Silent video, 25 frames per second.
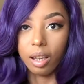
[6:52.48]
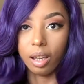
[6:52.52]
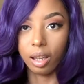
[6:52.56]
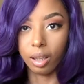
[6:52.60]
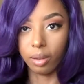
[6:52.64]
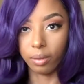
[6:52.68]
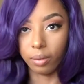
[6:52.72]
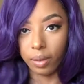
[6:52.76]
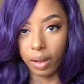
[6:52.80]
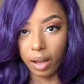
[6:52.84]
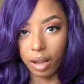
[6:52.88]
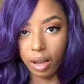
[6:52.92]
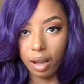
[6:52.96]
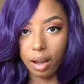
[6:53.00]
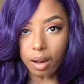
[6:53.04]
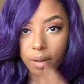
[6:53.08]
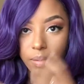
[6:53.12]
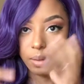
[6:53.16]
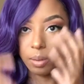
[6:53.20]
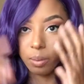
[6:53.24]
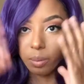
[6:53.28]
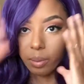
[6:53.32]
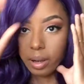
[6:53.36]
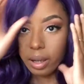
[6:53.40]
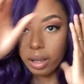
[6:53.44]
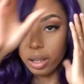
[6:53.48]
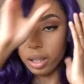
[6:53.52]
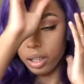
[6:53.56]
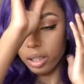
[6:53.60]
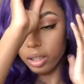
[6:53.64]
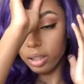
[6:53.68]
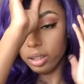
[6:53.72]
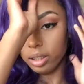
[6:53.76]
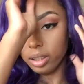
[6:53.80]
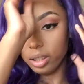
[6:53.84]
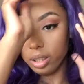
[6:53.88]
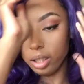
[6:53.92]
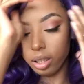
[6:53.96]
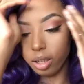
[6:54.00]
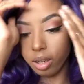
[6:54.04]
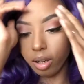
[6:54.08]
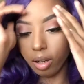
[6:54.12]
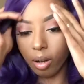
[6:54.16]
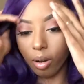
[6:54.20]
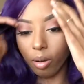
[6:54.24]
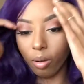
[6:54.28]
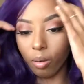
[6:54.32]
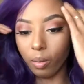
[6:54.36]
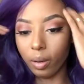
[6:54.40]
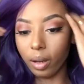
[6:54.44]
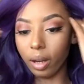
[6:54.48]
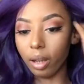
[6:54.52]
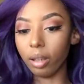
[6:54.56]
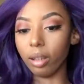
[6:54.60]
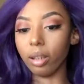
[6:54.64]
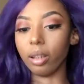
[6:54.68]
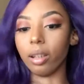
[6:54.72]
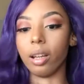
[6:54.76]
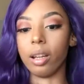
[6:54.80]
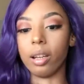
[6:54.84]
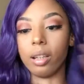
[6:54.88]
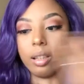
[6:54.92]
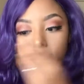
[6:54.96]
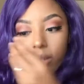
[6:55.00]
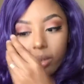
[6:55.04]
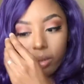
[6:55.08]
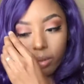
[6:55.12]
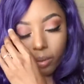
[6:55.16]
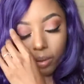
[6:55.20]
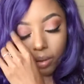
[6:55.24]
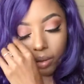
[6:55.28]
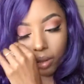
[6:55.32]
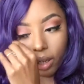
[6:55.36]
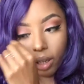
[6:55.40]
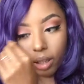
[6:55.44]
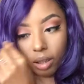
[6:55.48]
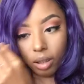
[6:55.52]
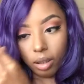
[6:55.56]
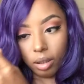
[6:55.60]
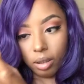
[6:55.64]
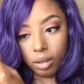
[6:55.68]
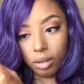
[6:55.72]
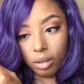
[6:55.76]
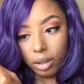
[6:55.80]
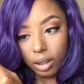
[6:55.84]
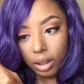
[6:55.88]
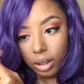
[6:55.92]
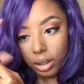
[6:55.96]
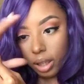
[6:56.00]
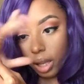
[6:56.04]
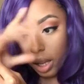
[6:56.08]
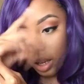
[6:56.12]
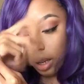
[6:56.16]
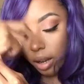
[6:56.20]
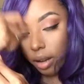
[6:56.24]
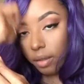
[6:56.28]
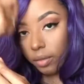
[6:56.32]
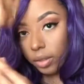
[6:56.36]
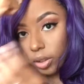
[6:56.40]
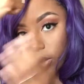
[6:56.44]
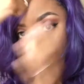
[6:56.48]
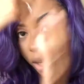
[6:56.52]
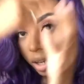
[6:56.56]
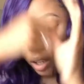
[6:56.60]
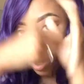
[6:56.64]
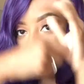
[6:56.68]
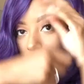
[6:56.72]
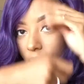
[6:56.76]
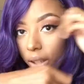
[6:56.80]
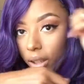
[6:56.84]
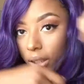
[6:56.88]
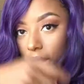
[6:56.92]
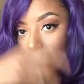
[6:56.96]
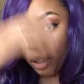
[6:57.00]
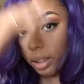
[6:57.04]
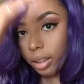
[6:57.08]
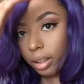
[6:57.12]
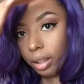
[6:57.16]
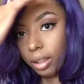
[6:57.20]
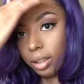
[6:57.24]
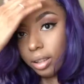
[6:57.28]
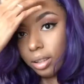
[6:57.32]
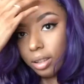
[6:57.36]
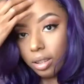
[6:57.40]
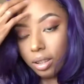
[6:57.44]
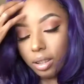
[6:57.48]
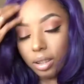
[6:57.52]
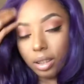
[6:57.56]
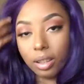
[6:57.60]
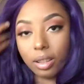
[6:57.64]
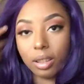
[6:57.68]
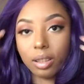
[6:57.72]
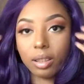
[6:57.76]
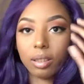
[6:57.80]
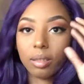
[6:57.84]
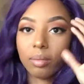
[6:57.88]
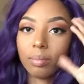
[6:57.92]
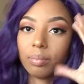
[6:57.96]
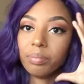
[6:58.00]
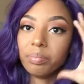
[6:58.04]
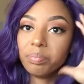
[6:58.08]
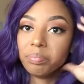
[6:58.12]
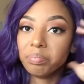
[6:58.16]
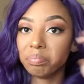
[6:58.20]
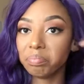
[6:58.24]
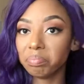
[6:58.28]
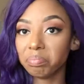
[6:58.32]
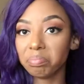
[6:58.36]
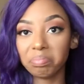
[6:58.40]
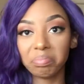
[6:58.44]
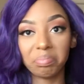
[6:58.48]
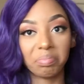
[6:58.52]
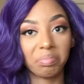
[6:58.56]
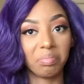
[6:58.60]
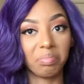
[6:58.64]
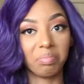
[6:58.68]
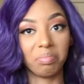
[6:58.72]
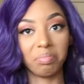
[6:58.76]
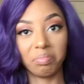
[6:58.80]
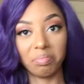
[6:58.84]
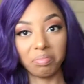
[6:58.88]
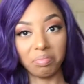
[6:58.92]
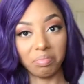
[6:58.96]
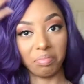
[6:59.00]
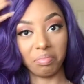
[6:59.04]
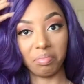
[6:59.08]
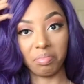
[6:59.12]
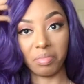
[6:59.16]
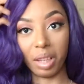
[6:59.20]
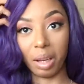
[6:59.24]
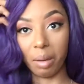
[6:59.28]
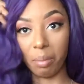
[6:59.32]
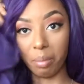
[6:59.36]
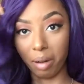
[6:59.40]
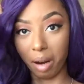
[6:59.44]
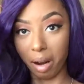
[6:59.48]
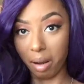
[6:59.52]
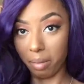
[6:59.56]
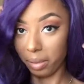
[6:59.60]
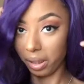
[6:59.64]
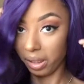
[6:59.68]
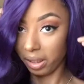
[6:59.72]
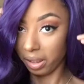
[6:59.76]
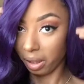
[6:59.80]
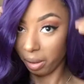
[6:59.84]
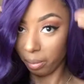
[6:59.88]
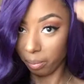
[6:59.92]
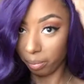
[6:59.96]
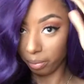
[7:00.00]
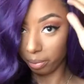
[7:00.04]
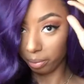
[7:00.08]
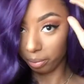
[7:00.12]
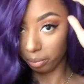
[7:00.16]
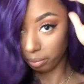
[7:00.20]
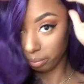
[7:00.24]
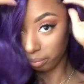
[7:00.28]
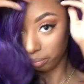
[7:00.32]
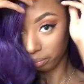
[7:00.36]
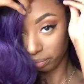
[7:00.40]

If I ever wanted to know what I look like with color, because I never tried a color like this. This prime example.